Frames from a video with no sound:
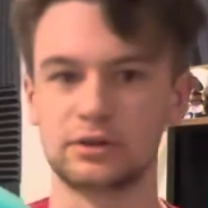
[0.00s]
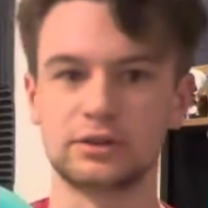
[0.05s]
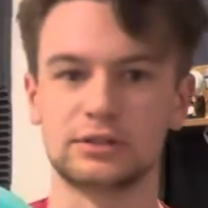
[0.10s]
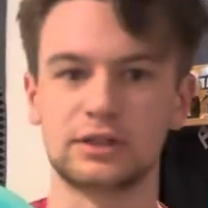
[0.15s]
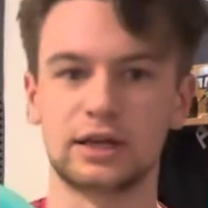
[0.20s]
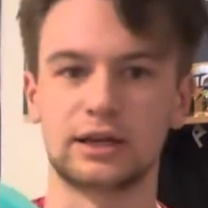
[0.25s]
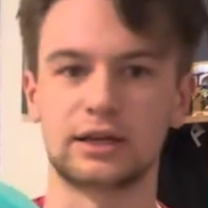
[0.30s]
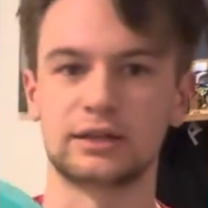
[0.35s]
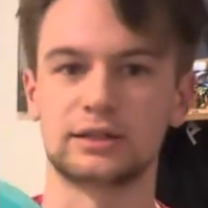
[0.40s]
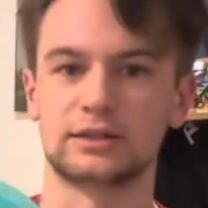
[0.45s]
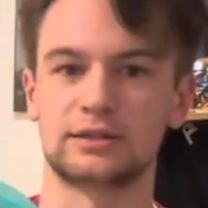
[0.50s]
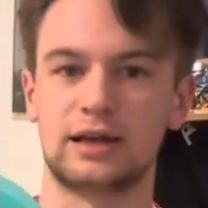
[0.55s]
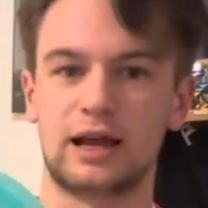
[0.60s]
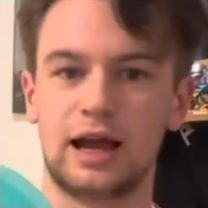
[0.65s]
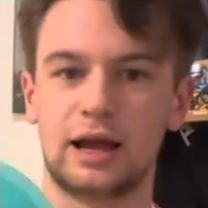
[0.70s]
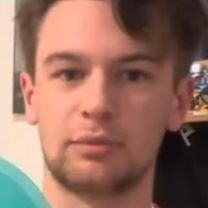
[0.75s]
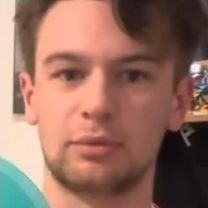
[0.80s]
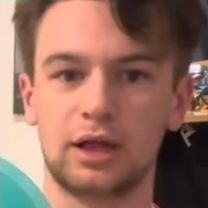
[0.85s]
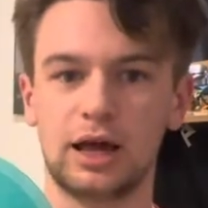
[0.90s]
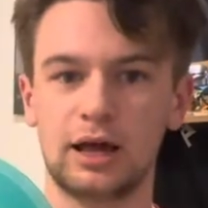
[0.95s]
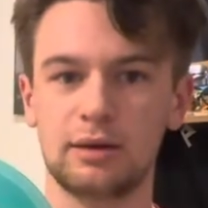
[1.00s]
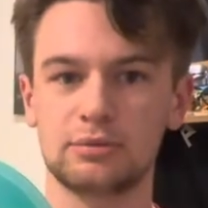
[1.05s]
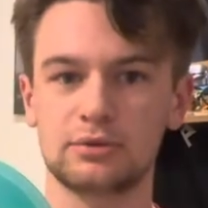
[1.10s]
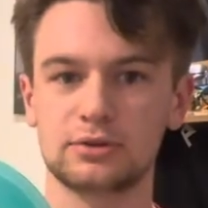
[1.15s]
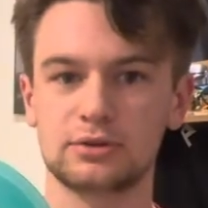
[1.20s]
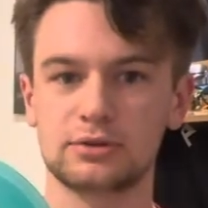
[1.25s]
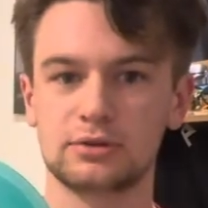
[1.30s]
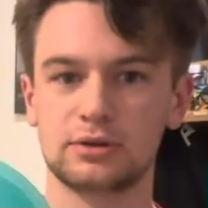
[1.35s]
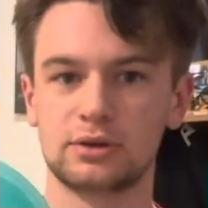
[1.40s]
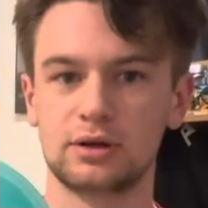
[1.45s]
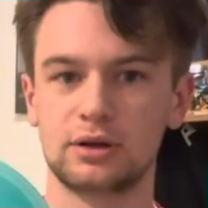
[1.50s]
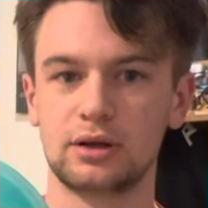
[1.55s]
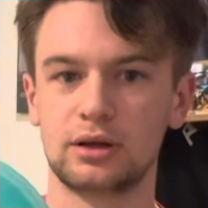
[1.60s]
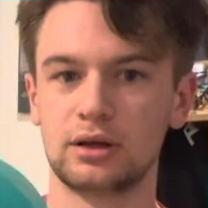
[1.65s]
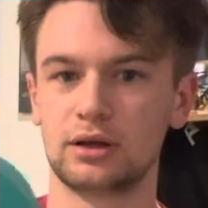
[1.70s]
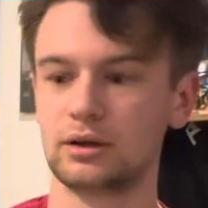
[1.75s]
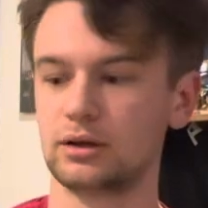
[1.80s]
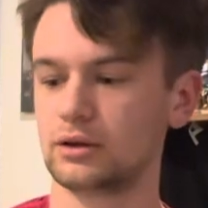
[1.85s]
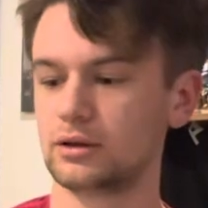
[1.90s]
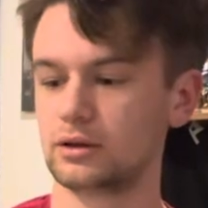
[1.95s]
second time lapse.
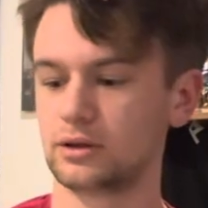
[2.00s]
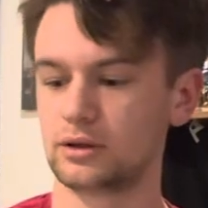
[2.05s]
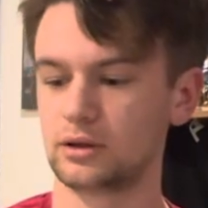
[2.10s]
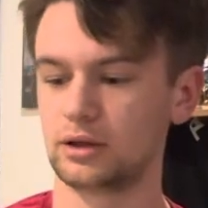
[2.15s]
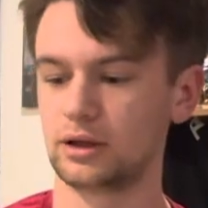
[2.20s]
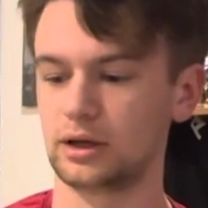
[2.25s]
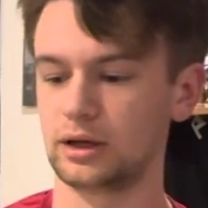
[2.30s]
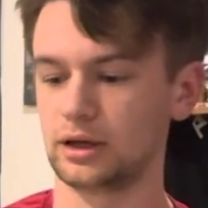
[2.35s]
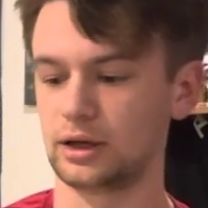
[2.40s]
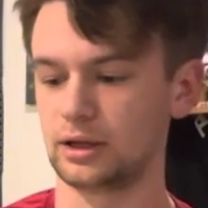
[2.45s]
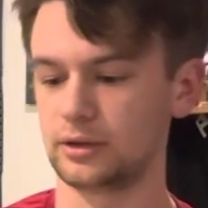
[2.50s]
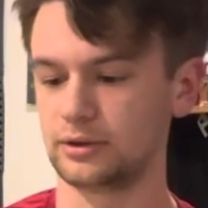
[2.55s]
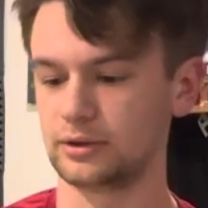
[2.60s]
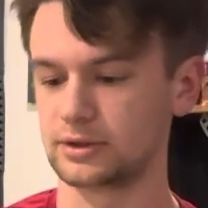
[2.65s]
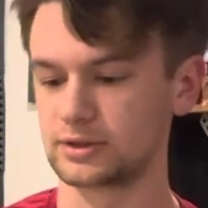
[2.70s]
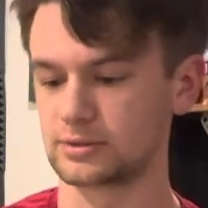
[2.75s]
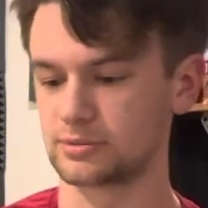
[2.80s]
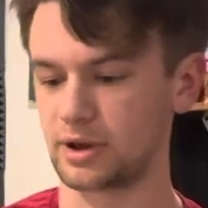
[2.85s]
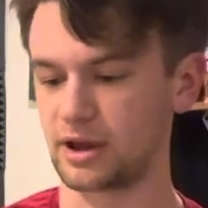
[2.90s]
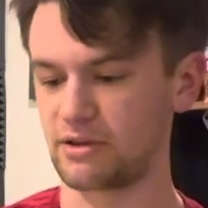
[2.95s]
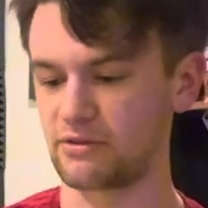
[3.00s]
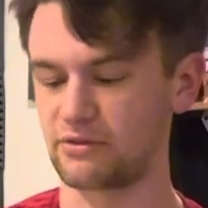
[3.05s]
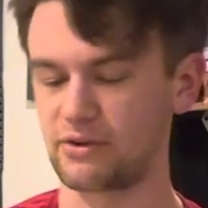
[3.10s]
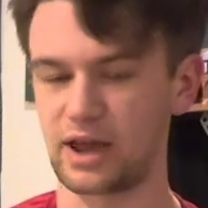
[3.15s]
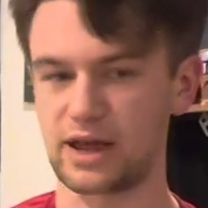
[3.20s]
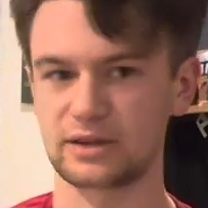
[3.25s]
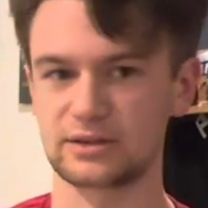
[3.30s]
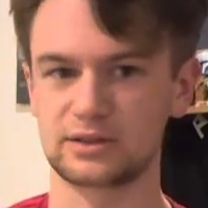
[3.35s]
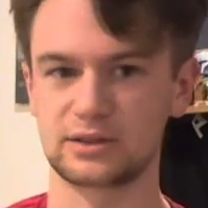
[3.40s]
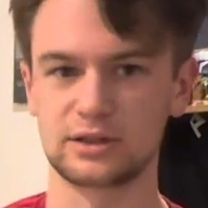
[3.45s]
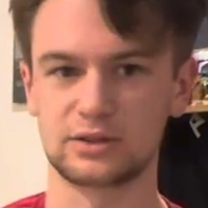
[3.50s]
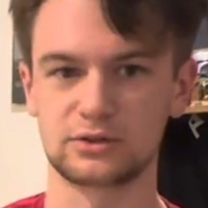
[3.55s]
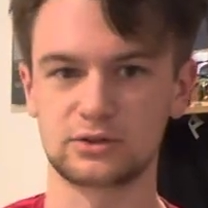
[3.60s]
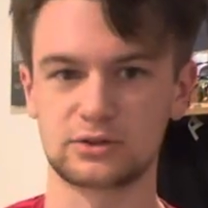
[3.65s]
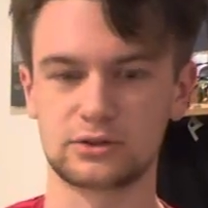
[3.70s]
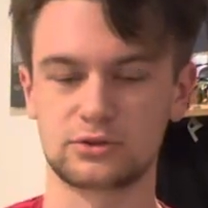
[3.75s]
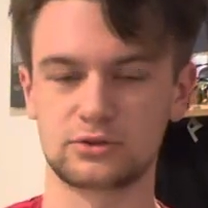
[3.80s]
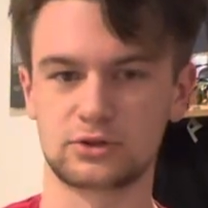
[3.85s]
This is my fastest,